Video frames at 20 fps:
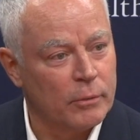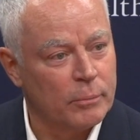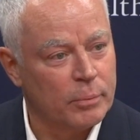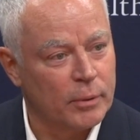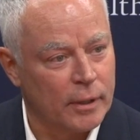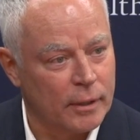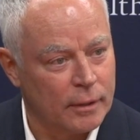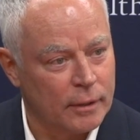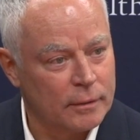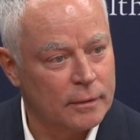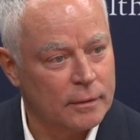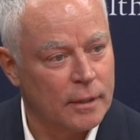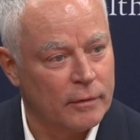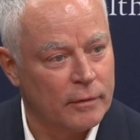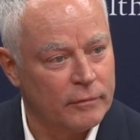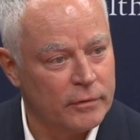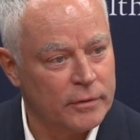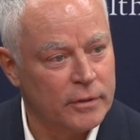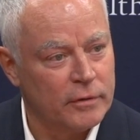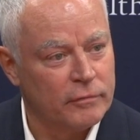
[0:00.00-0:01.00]
We're playing a
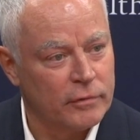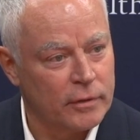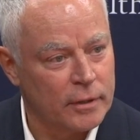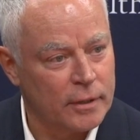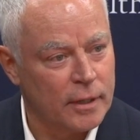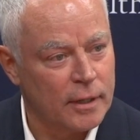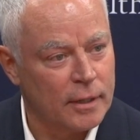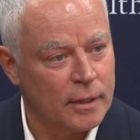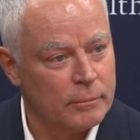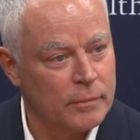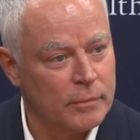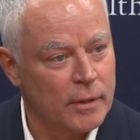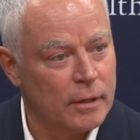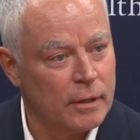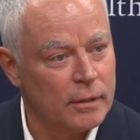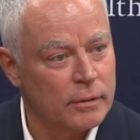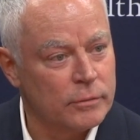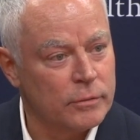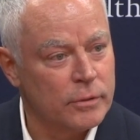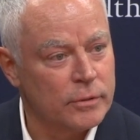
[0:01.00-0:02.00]
kind of a different game
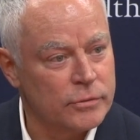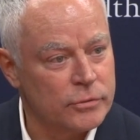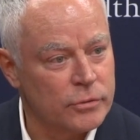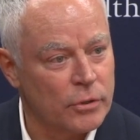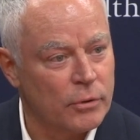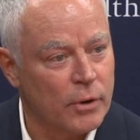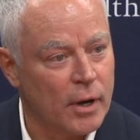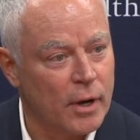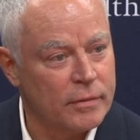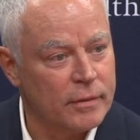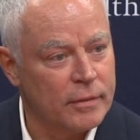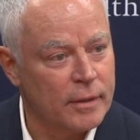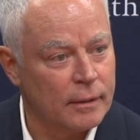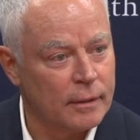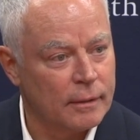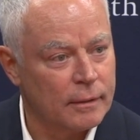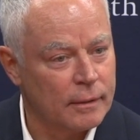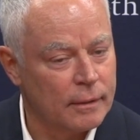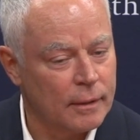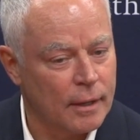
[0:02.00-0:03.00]
there. So I
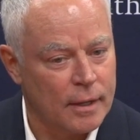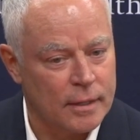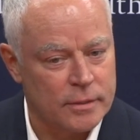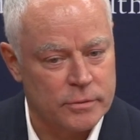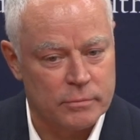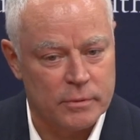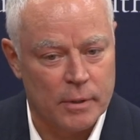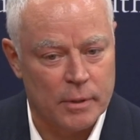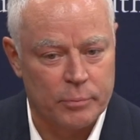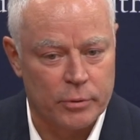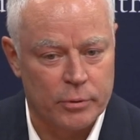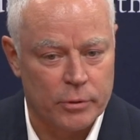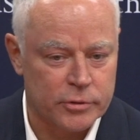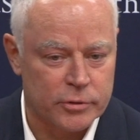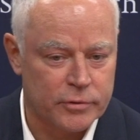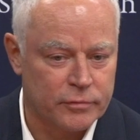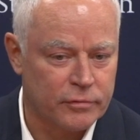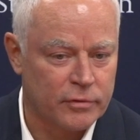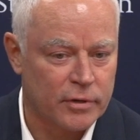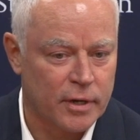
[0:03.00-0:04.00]
think as we
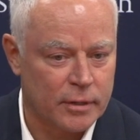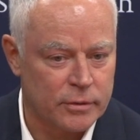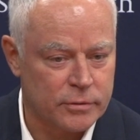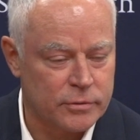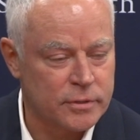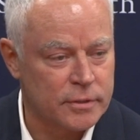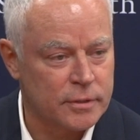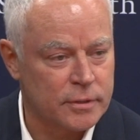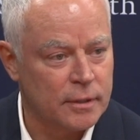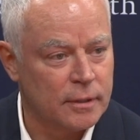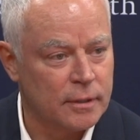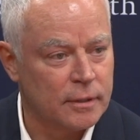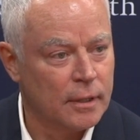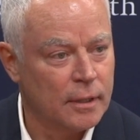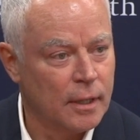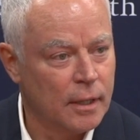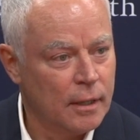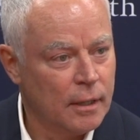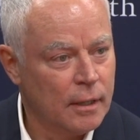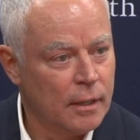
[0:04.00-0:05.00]
approach free agency,
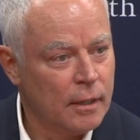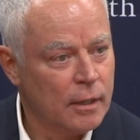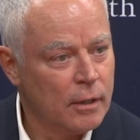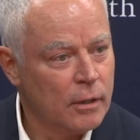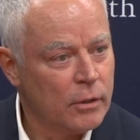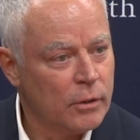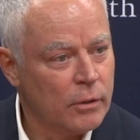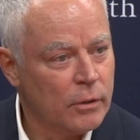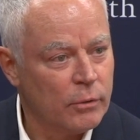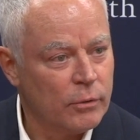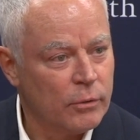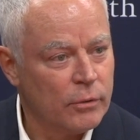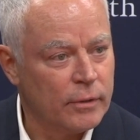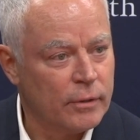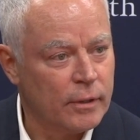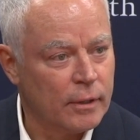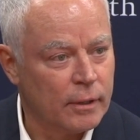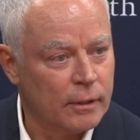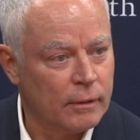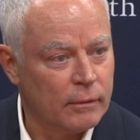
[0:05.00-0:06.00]

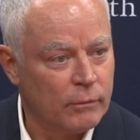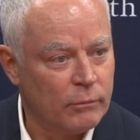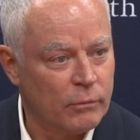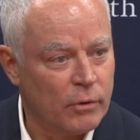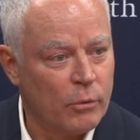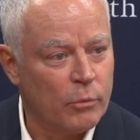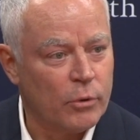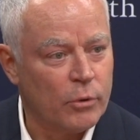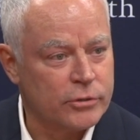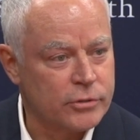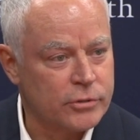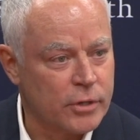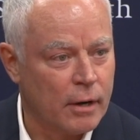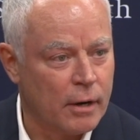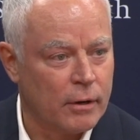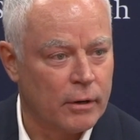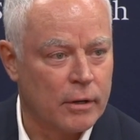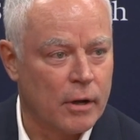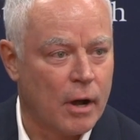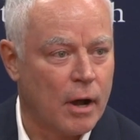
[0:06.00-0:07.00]
what we're
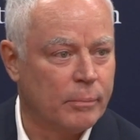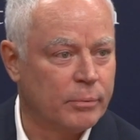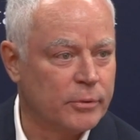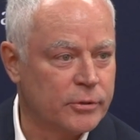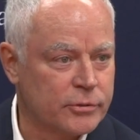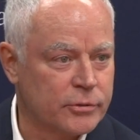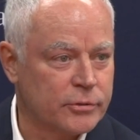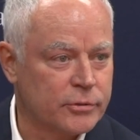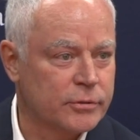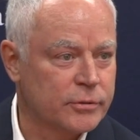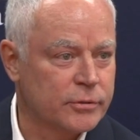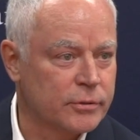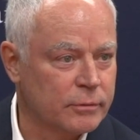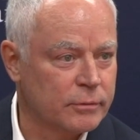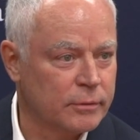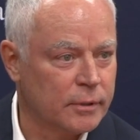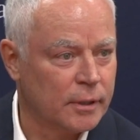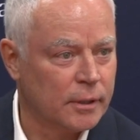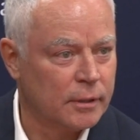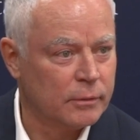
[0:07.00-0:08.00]
trying to accomplish
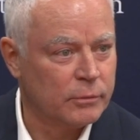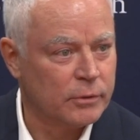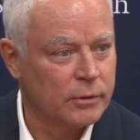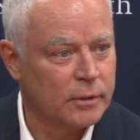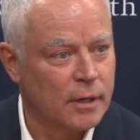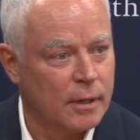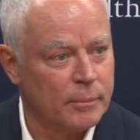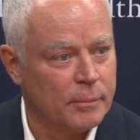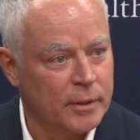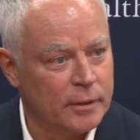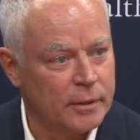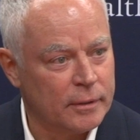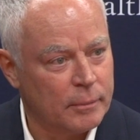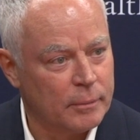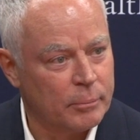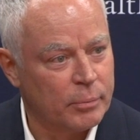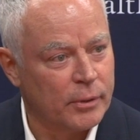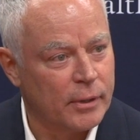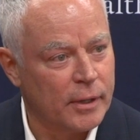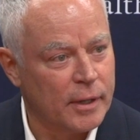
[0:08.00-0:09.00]
will come
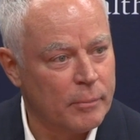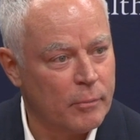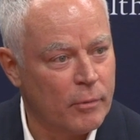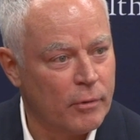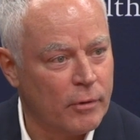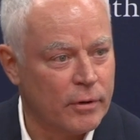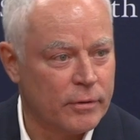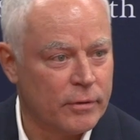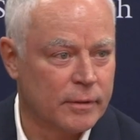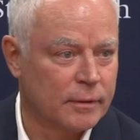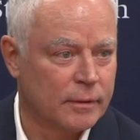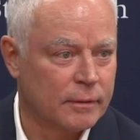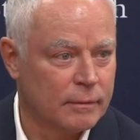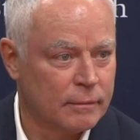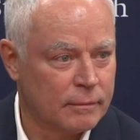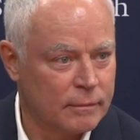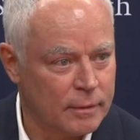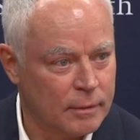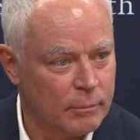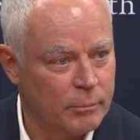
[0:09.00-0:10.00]
into play more
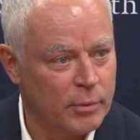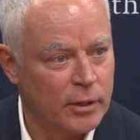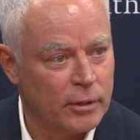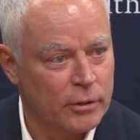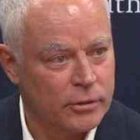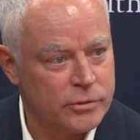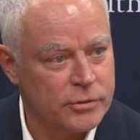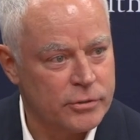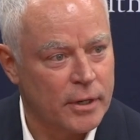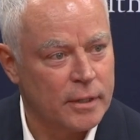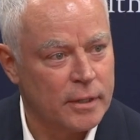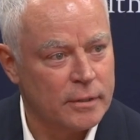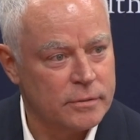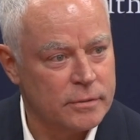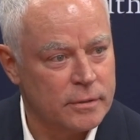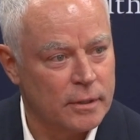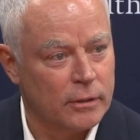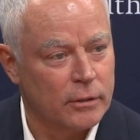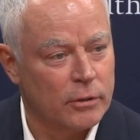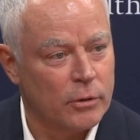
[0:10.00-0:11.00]
than the bigger
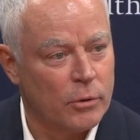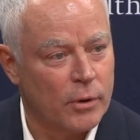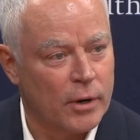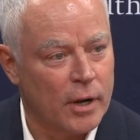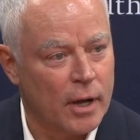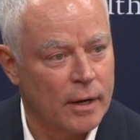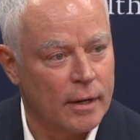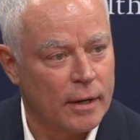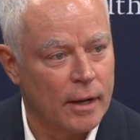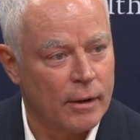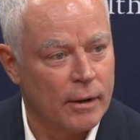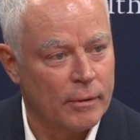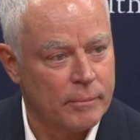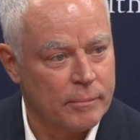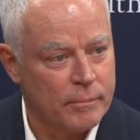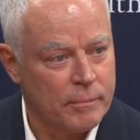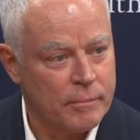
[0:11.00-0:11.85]
trades that are going on now.